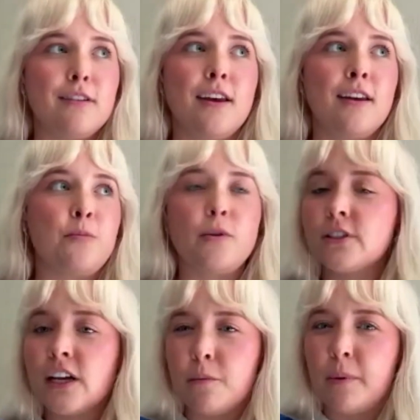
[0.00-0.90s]
We're
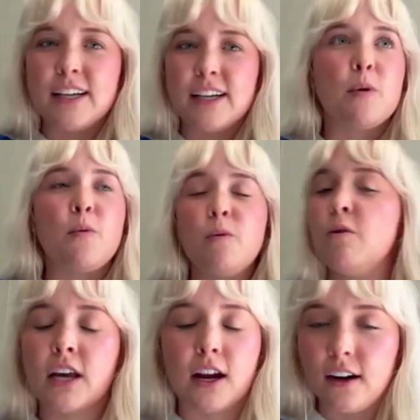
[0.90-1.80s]
just gonna have a blast, but we
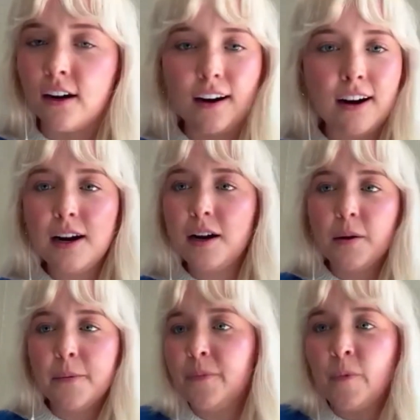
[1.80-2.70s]
won't care.
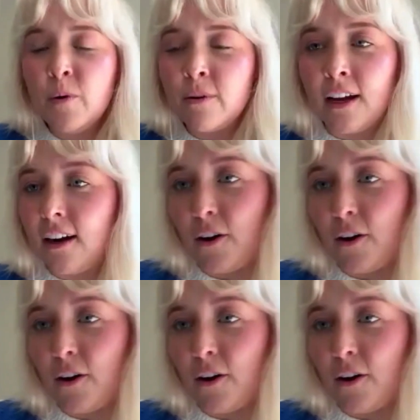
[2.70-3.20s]
We won't care at